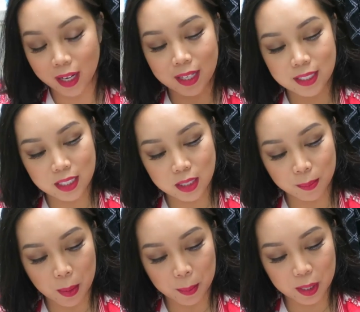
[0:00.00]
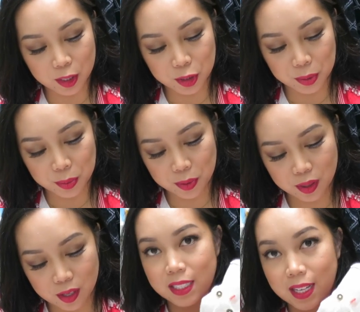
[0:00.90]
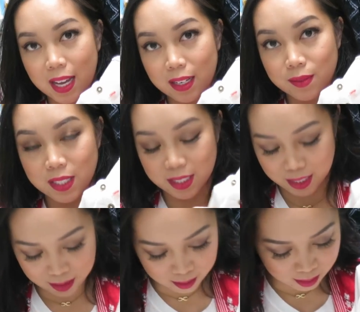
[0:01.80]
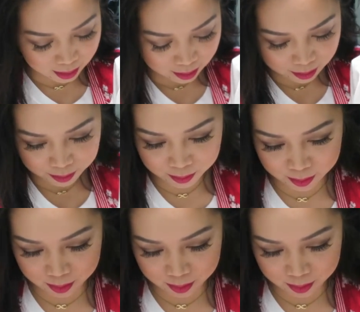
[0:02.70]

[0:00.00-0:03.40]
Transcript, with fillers: guys, it's a moment of truth. It's kind of stale now.